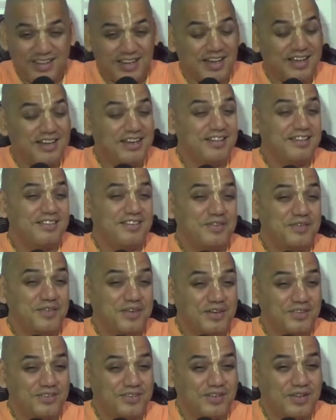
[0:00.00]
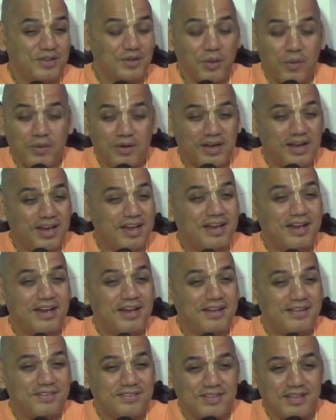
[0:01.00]
uneasy when you see no
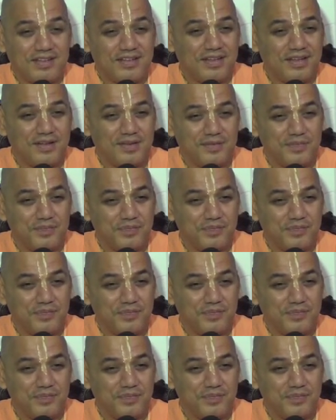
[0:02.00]
cleanliness, nothing.